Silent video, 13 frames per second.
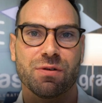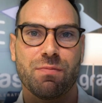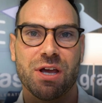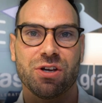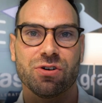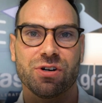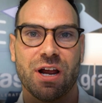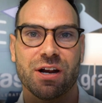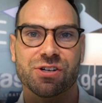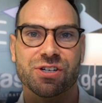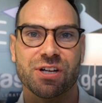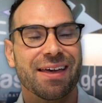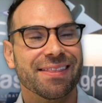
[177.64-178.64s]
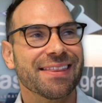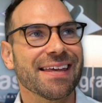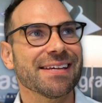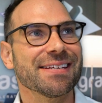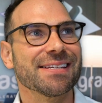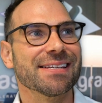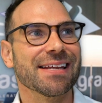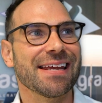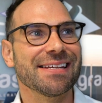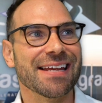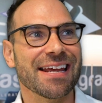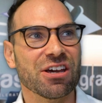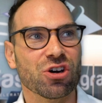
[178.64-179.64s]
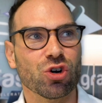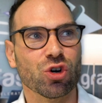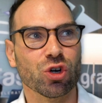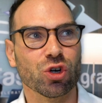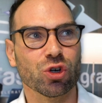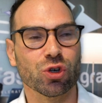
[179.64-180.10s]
to make your data set. This is incredible